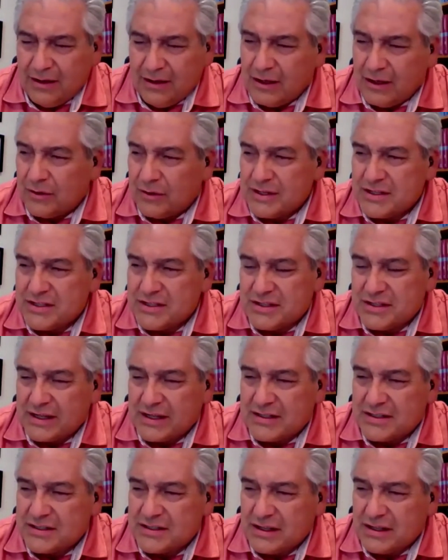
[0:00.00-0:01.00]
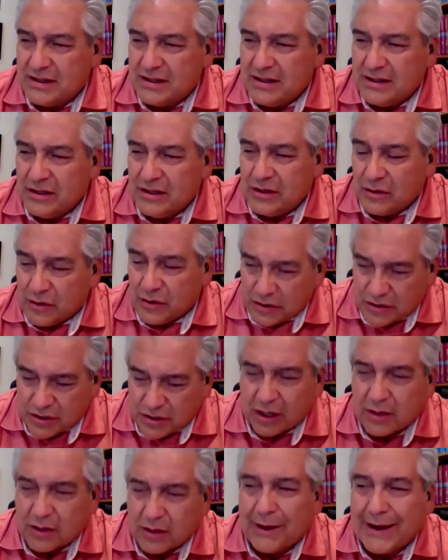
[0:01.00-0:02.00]
it's you
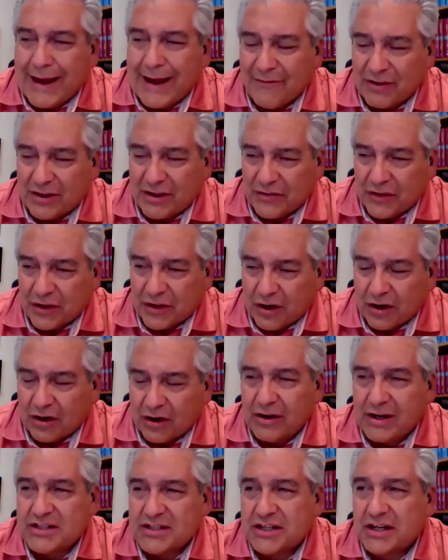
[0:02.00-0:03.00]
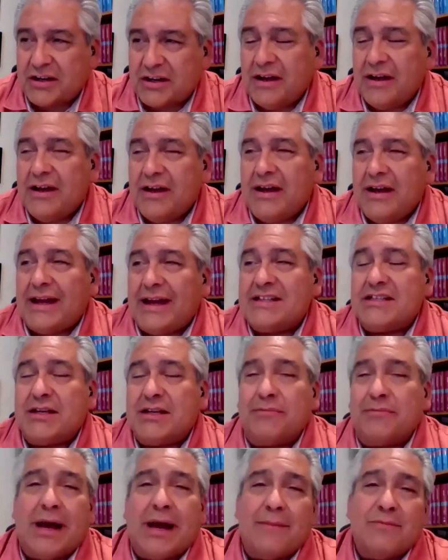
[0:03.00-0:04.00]
talked about having the courage, and
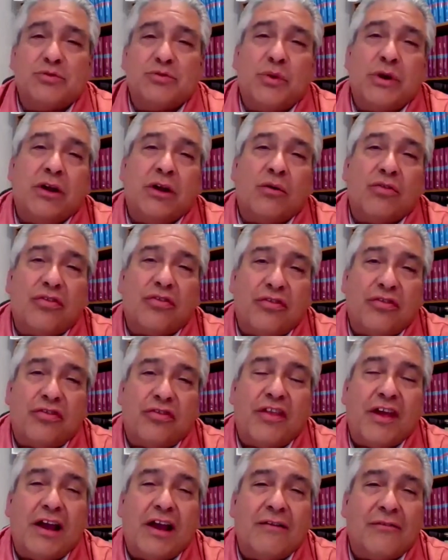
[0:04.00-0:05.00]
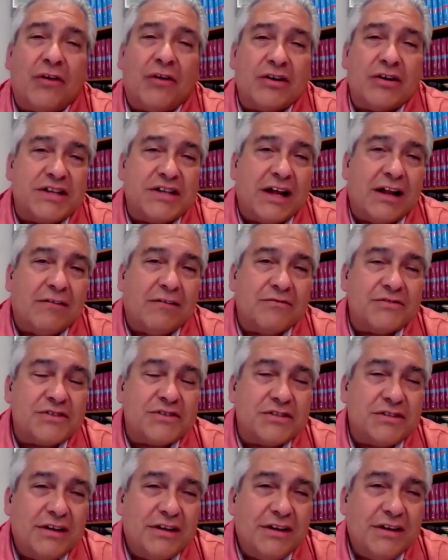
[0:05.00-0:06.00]
sometimes we don't think of
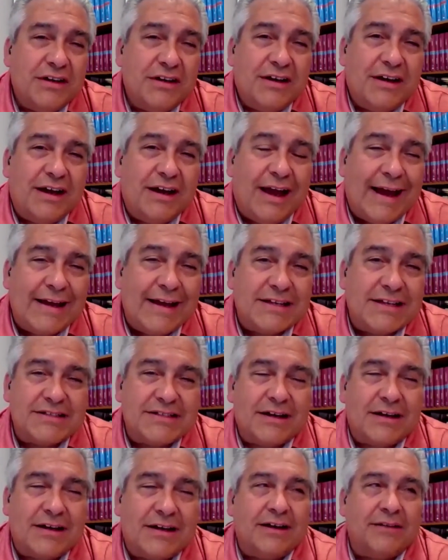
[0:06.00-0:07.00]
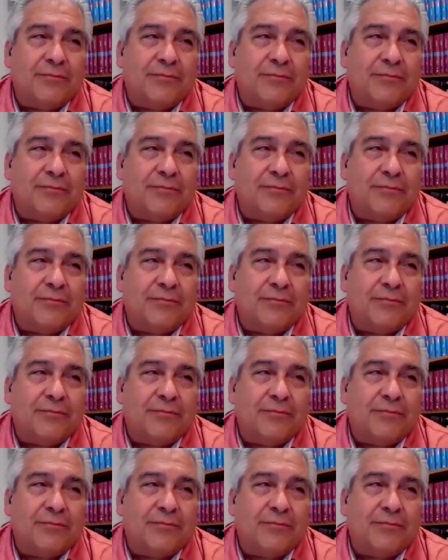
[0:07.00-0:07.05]
ourselves as